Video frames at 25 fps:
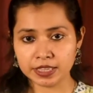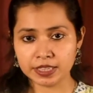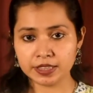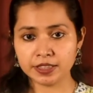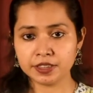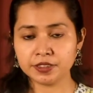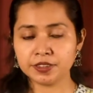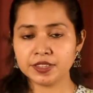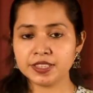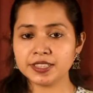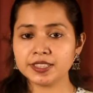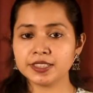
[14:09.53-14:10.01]
in
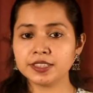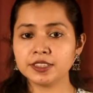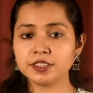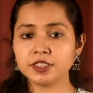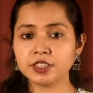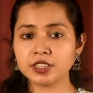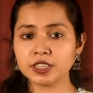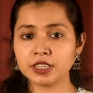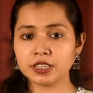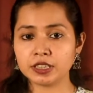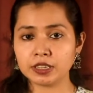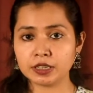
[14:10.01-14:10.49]
the
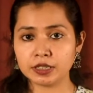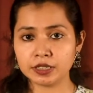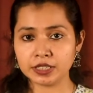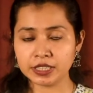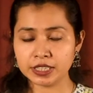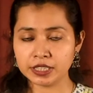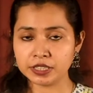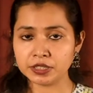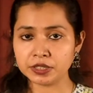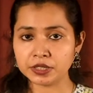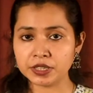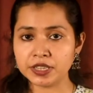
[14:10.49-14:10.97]
recent uh,
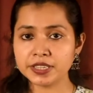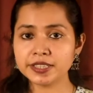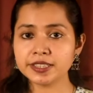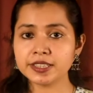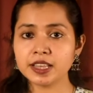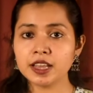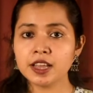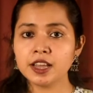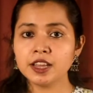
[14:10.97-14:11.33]
years